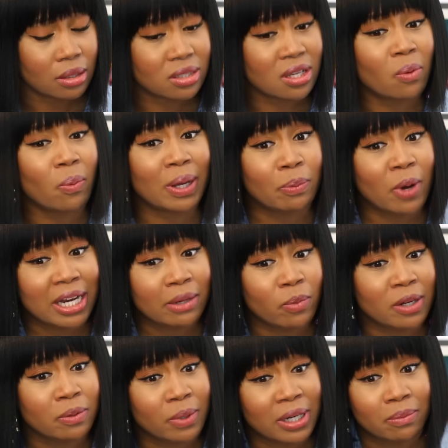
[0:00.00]
So what, what
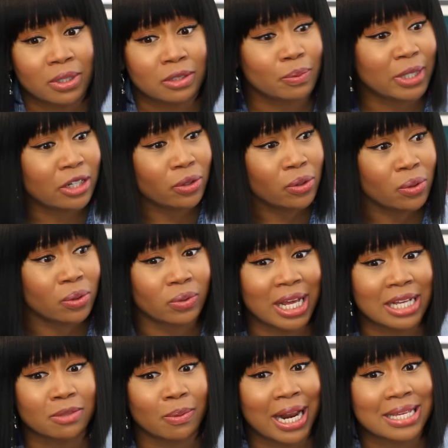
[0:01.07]
what what what we do?
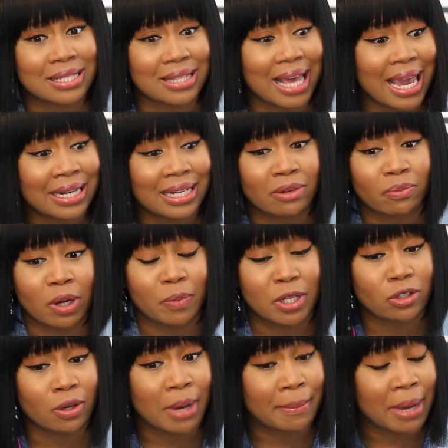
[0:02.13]
That's what I say, and then what we
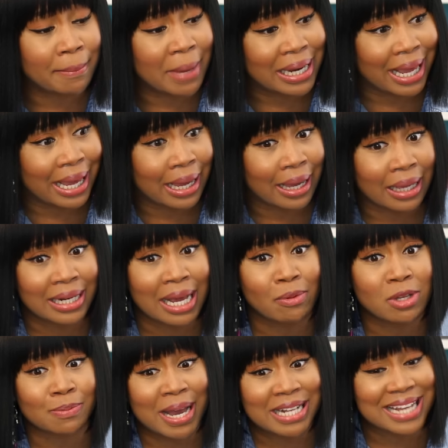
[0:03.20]
do about my money? That
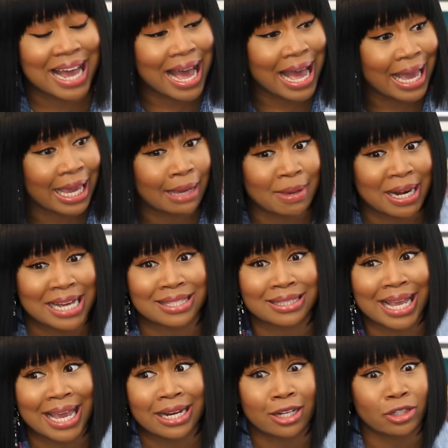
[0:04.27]
was my time, and I
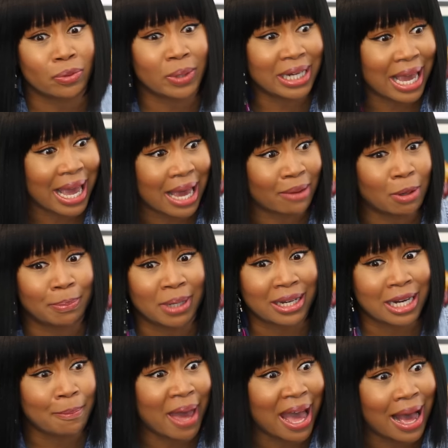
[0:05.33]
stand there doing that with
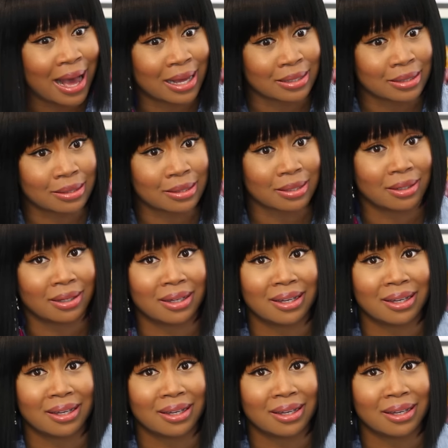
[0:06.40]
bloody pants.